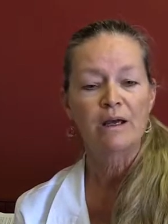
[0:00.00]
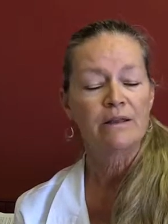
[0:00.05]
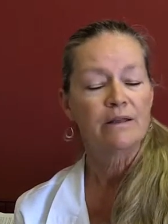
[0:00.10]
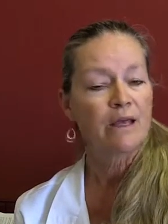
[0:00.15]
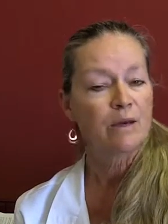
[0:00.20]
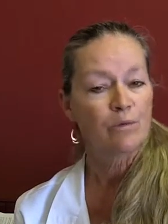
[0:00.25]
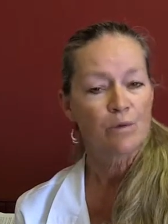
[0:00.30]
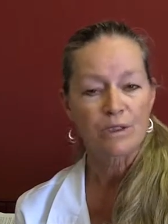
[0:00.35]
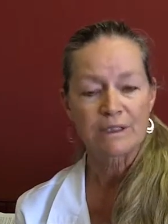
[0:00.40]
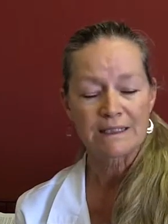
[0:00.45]

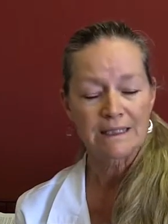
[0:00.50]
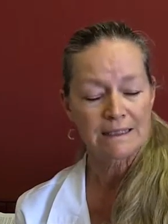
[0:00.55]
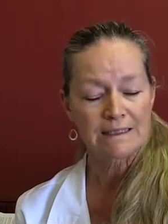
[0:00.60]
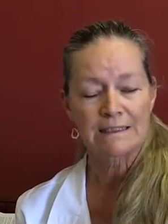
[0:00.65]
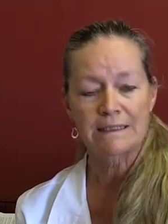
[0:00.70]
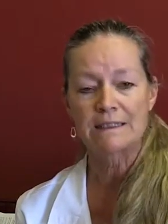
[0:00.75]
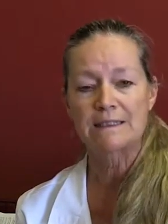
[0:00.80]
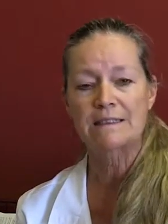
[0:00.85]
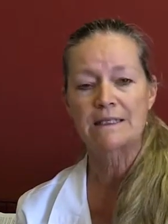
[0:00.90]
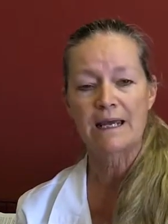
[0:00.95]
that we're
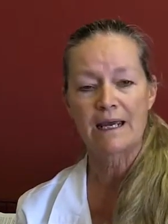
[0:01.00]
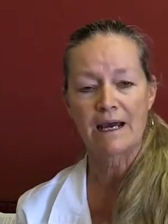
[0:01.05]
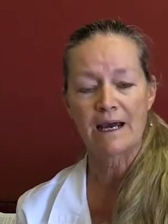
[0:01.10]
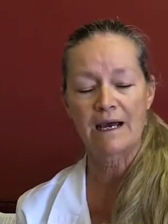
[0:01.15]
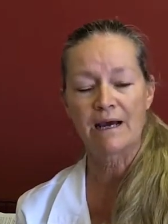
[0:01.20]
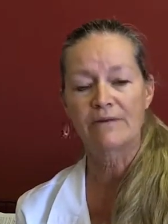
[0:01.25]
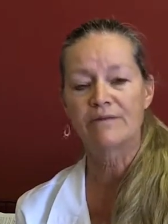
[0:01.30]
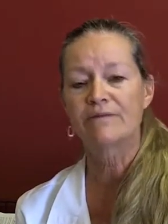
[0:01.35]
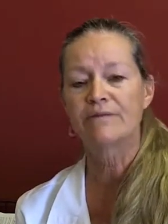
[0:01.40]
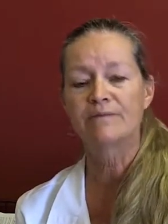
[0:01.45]
destined to
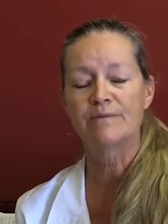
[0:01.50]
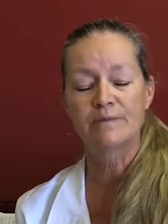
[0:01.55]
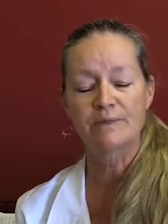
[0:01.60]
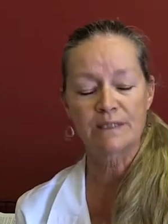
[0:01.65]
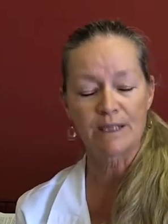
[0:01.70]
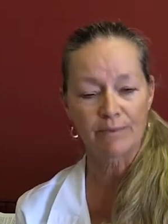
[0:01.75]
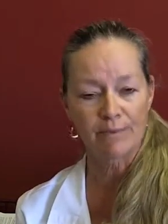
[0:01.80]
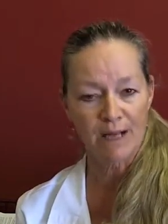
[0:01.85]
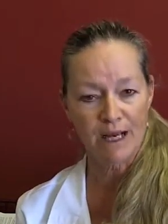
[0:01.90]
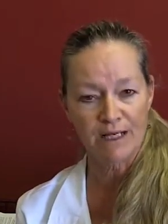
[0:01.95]
have
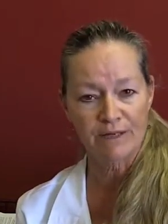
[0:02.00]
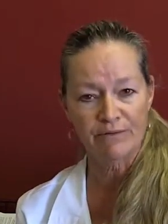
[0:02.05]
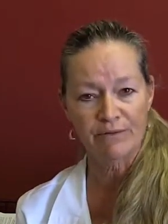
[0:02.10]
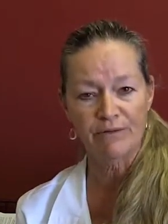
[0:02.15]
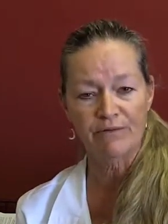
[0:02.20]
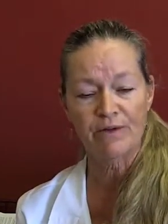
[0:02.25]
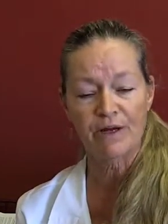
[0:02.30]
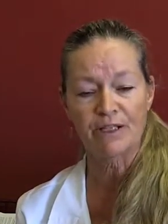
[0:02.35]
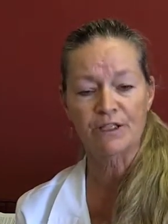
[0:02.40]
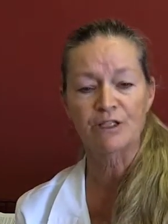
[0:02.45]
some kind of
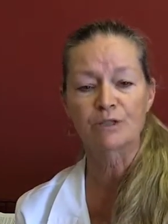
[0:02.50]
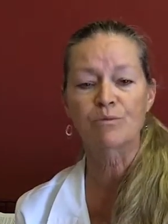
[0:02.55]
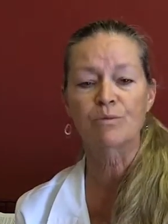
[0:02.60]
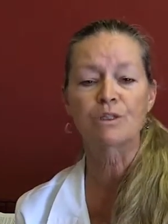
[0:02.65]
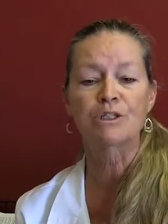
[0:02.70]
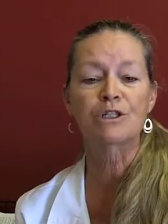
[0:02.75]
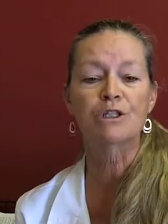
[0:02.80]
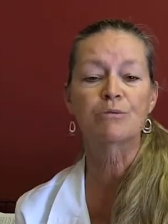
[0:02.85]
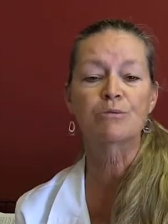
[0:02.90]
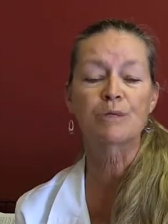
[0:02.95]
infection
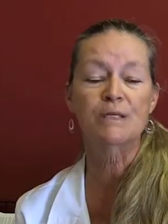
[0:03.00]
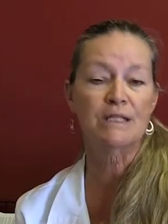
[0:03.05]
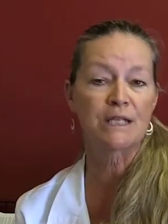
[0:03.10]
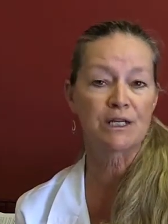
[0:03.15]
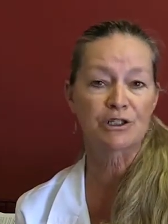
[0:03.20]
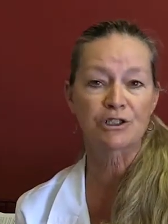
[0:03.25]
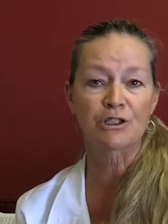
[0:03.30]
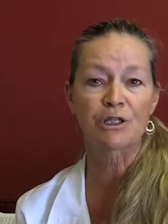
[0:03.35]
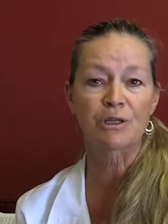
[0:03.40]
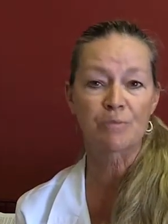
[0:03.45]
which could
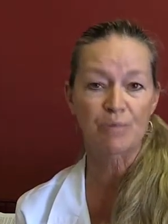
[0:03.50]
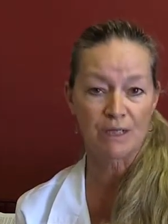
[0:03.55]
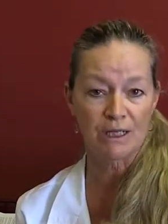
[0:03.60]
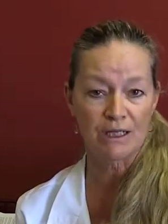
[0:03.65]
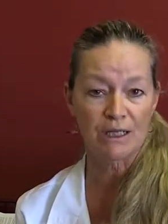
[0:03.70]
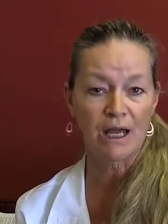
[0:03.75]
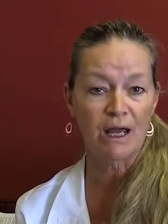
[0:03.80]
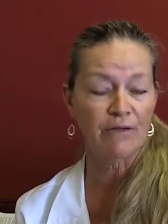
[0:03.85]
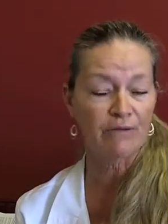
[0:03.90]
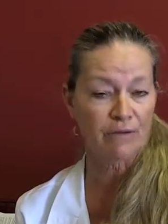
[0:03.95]
potentially be
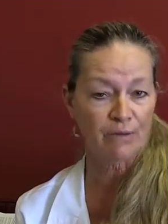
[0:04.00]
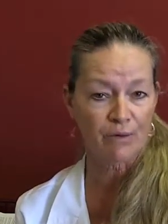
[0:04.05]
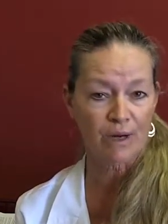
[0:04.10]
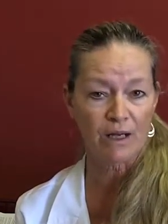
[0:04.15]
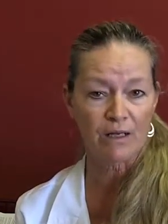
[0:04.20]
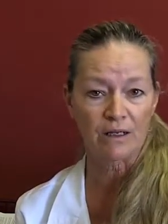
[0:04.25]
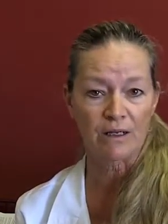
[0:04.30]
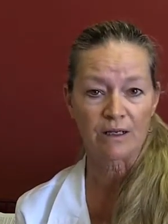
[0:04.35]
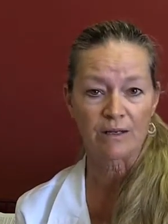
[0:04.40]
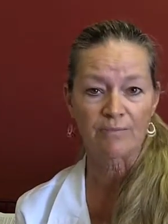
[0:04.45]

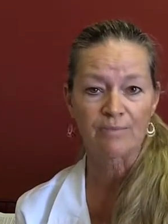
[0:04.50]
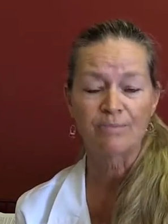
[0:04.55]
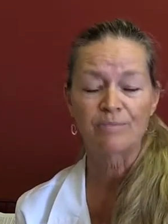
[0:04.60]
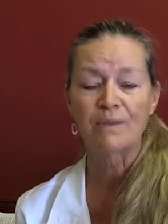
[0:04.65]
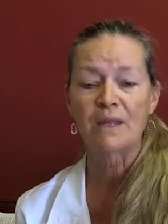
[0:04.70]
life-threatening.